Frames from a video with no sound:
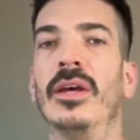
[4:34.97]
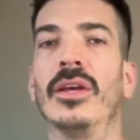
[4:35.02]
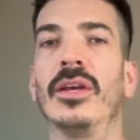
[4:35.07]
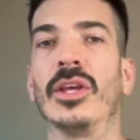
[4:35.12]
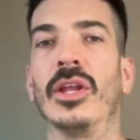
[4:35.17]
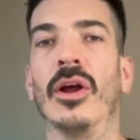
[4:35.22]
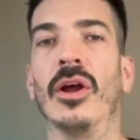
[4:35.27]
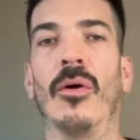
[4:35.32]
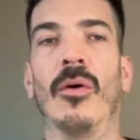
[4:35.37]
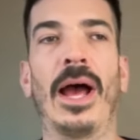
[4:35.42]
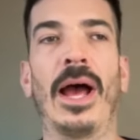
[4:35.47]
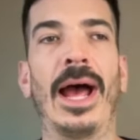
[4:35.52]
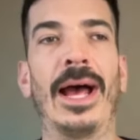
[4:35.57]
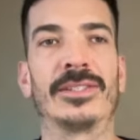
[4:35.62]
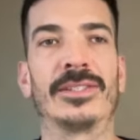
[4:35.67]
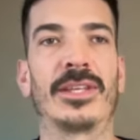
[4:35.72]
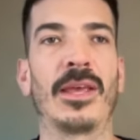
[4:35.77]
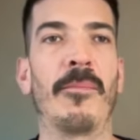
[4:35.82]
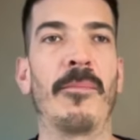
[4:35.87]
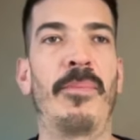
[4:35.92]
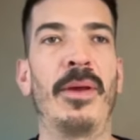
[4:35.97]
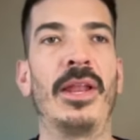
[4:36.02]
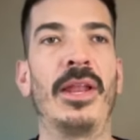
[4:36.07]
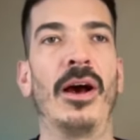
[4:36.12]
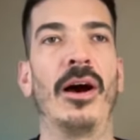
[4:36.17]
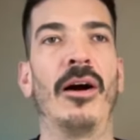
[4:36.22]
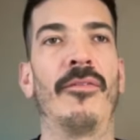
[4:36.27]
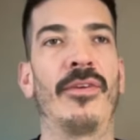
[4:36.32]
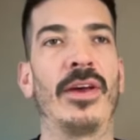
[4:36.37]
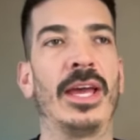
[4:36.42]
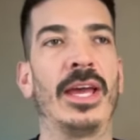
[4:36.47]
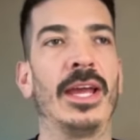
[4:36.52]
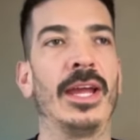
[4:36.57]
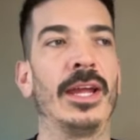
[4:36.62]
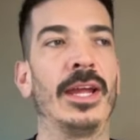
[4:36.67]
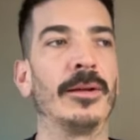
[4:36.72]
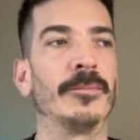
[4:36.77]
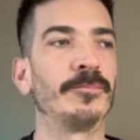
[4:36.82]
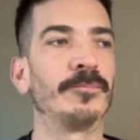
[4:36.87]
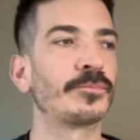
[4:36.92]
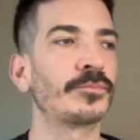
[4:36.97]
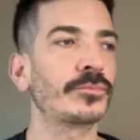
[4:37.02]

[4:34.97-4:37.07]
you know, as a bit of a